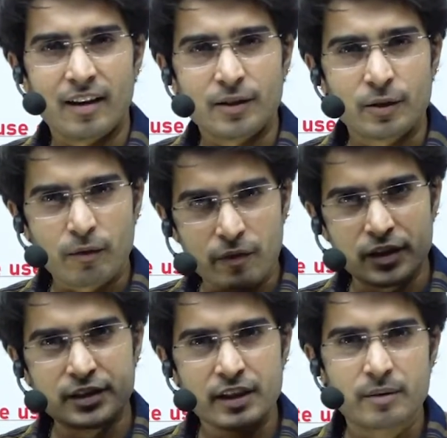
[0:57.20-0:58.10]
So the
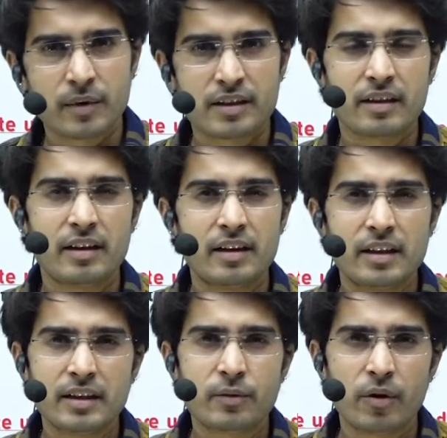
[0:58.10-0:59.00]
first judgment,
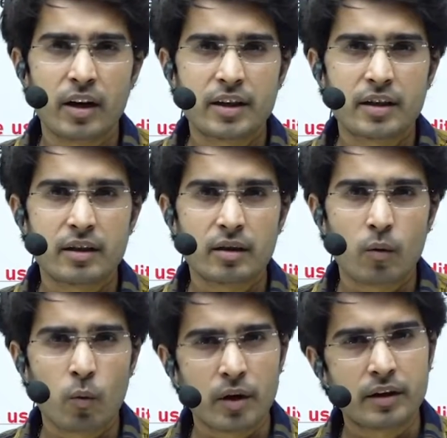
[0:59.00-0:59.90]
it is related
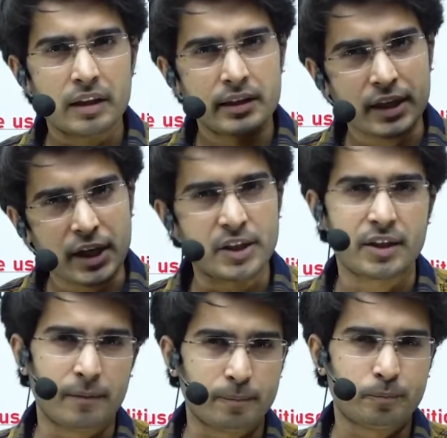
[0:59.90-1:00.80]
with
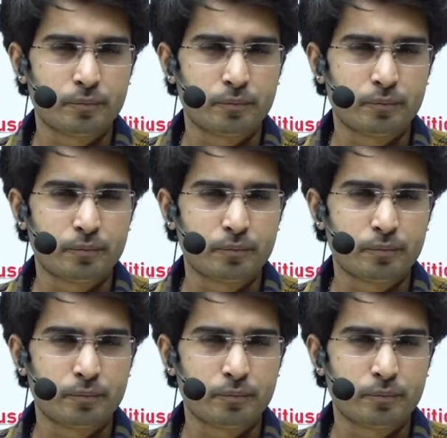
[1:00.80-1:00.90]
sedition.